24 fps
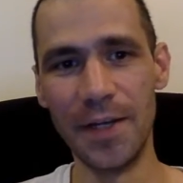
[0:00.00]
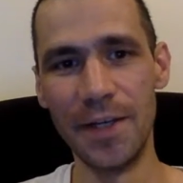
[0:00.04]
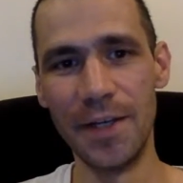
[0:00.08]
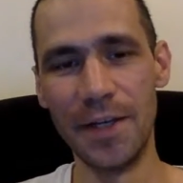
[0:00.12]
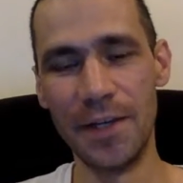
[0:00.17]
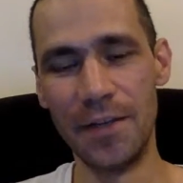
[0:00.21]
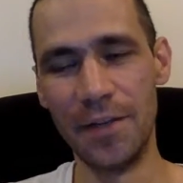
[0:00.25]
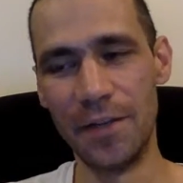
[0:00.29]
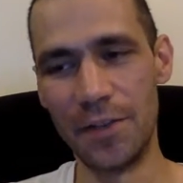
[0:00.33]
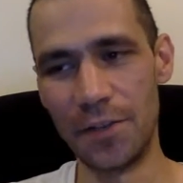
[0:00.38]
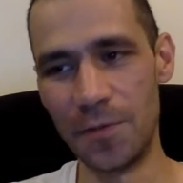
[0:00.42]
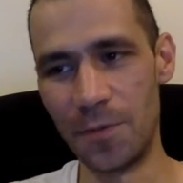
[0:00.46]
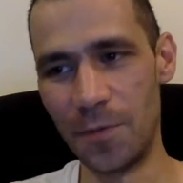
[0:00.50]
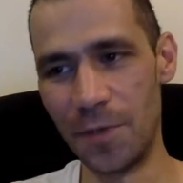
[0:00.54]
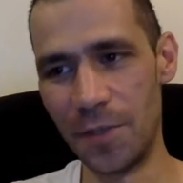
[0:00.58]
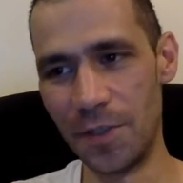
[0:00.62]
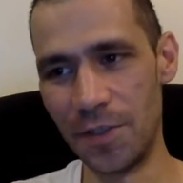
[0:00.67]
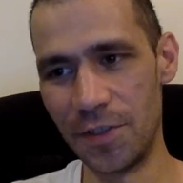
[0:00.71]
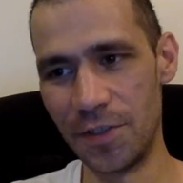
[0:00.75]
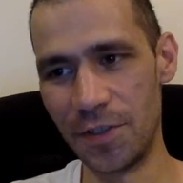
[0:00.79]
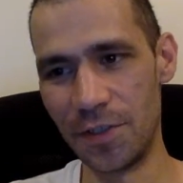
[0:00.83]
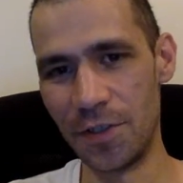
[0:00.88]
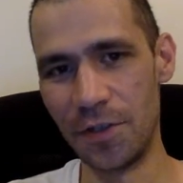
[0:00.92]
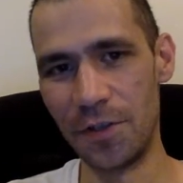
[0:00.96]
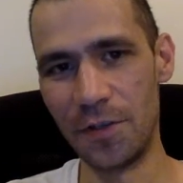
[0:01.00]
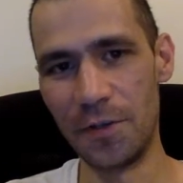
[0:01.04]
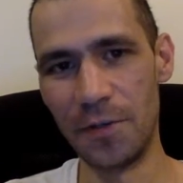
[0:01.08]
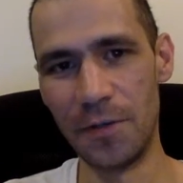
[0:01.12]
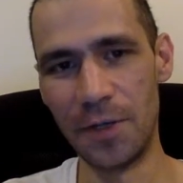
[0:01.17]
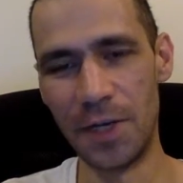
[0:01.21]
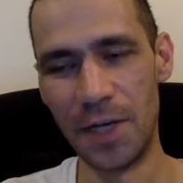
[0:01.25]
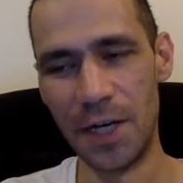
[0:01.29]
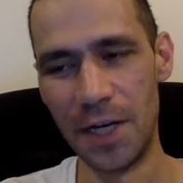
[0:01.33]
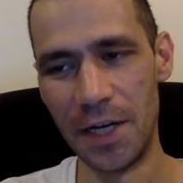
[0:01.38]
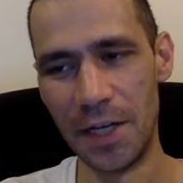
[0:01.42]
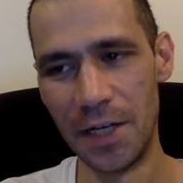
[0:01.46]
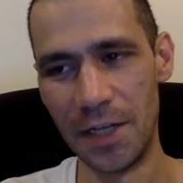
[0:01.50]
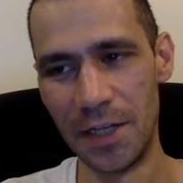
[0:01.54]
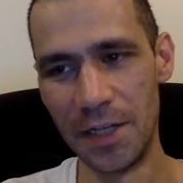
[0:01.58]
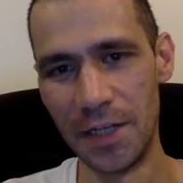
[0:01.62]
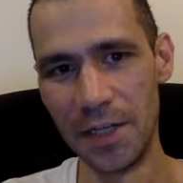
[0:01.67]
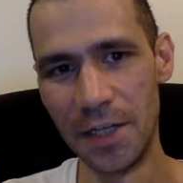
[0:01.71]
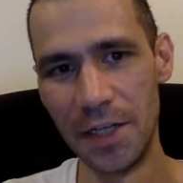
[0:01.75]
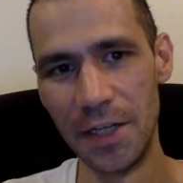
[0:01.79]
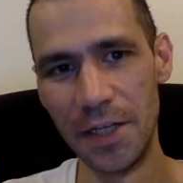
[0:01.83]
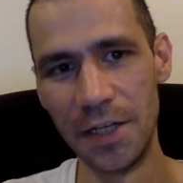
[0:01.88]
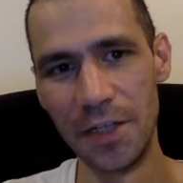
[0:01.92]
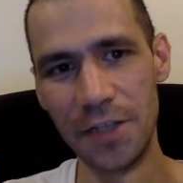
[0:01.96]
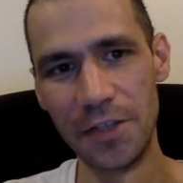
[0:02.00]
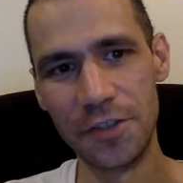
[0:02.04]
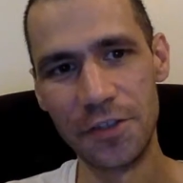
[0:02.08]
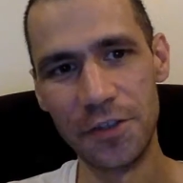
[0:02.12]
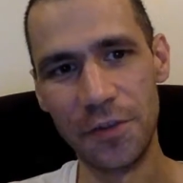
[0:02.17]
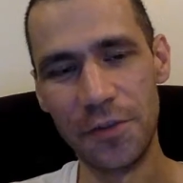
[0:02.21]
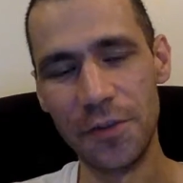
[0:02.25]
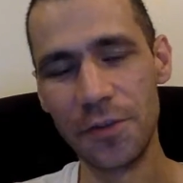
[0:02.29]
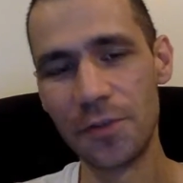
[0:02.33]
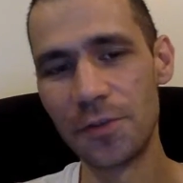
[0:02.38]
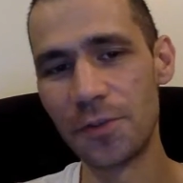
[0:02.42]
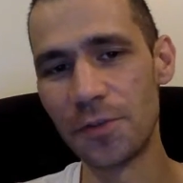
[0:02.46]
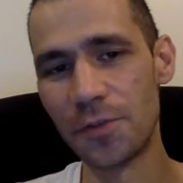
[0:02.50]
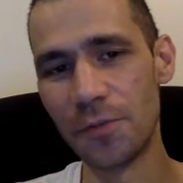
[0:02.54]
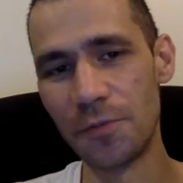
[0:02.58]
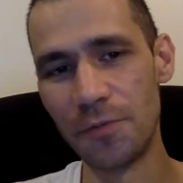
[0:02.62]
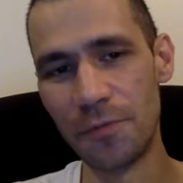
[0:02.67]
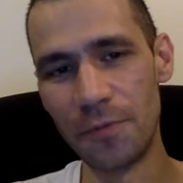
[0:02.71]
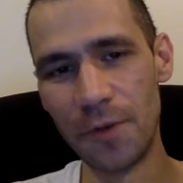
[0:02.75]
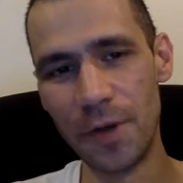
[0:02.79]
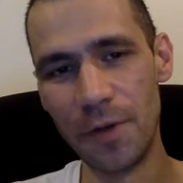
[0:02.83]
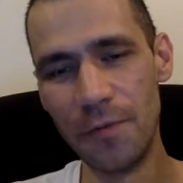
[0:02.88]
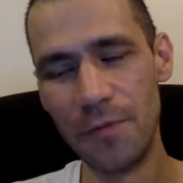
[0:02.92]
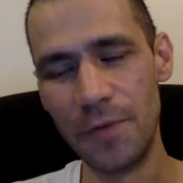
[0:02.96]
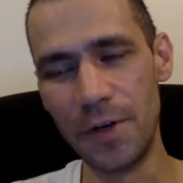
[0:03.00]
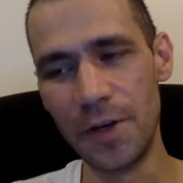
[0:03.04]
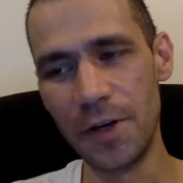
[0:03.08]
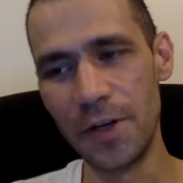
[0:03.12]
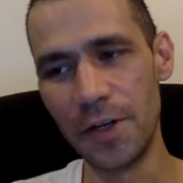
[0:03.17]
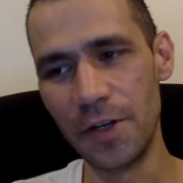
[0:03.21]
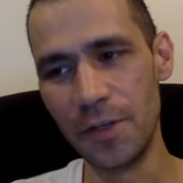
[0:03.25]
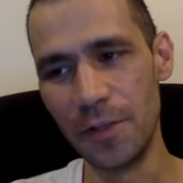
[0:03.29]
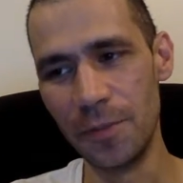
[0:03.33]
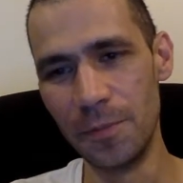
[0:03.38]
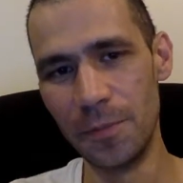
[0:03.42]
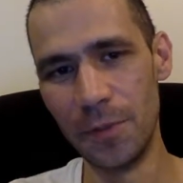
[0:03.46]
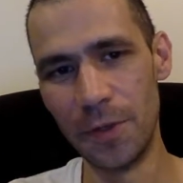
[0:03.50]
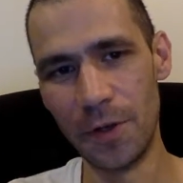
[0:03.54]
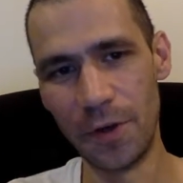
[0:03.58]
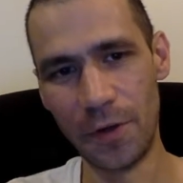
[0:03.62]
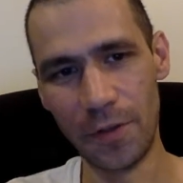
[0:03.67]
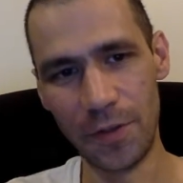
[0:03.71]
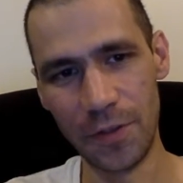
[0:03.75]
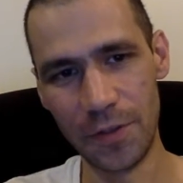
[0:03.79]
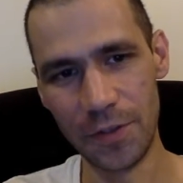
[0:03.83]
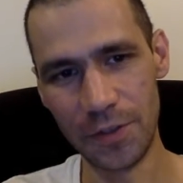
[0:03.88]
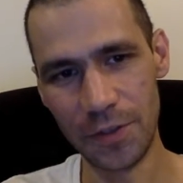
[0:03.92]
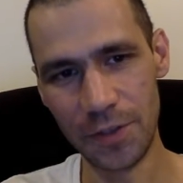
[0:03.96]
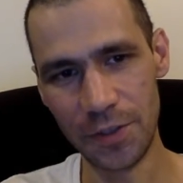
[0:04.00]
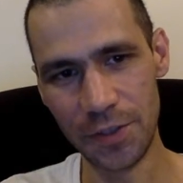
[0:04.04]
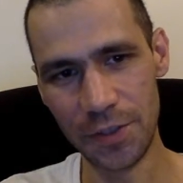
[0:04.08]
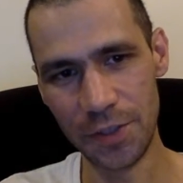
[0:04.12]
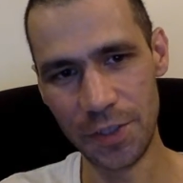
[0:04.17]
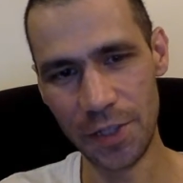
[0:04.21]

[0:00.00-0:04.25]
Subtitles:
in this one. So this was a very good book. This is